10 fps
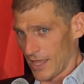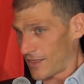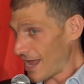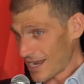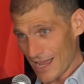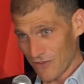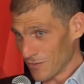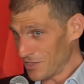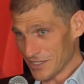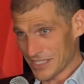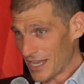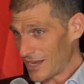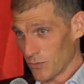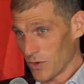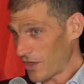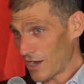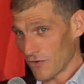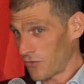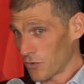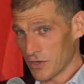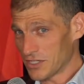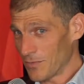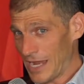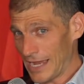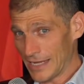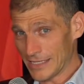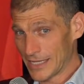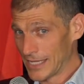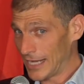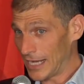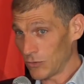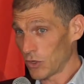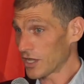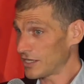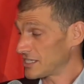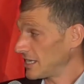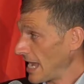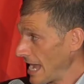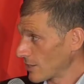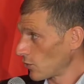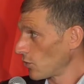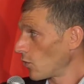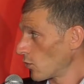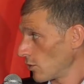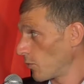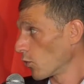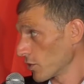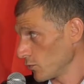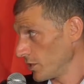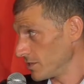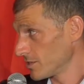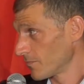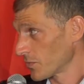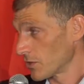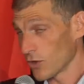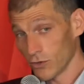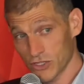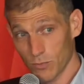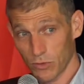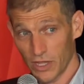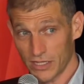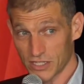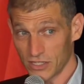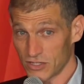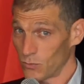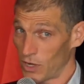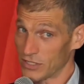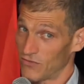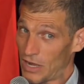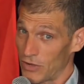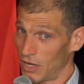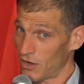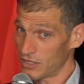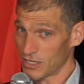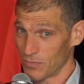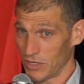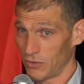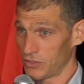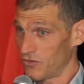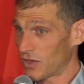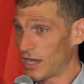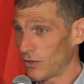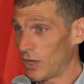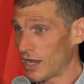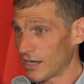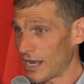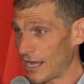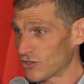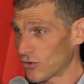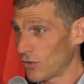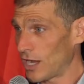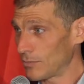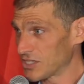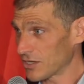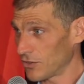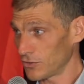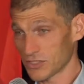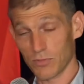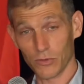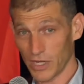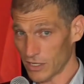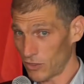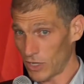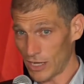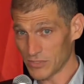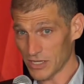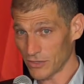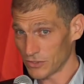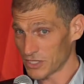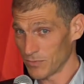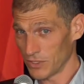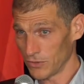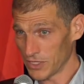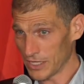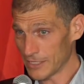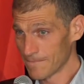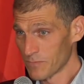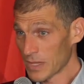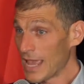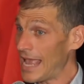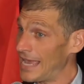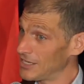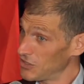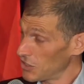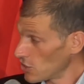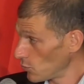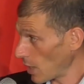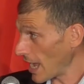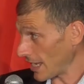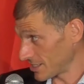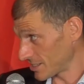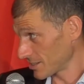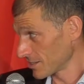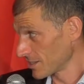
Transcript: That having been said, without foreign demand, look at a Seattle or a Portland. Those are places where it's very hard to build. You've got a lot of natural obstacles, political obstacles to building. And in the US,